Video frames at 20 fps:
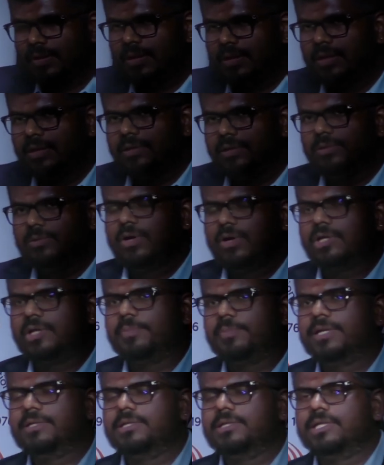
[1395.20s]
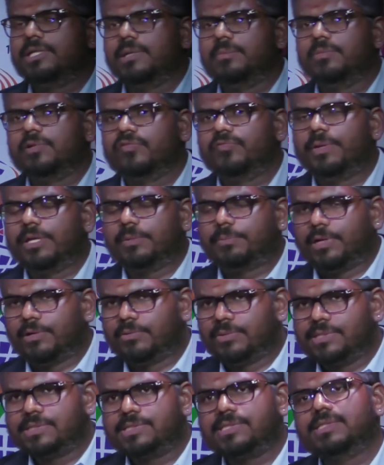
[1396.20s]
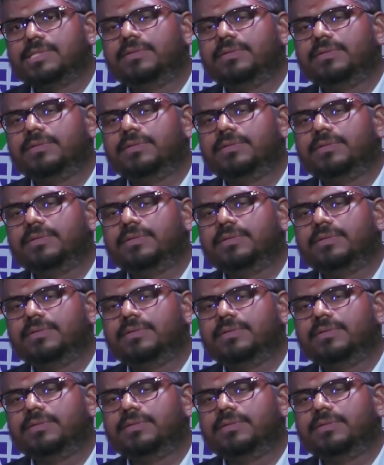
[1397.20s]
to occupy the table of big powers